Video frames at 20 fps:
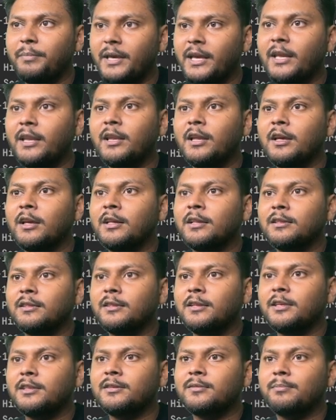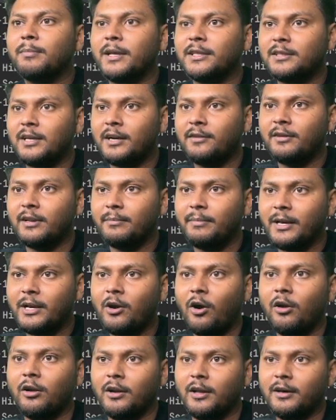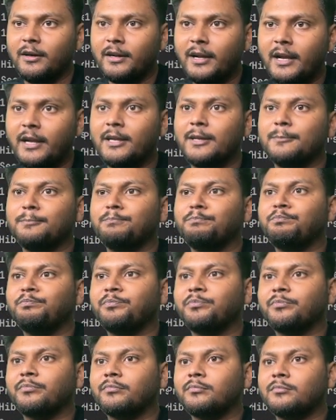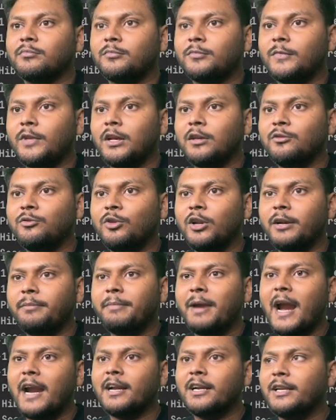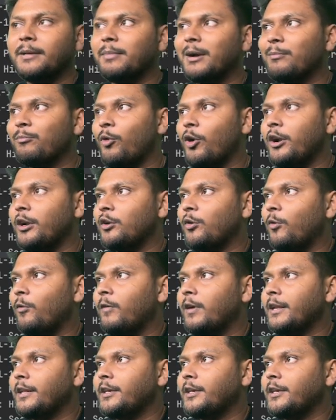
bean, this method will be called, right? So let me add a debug point over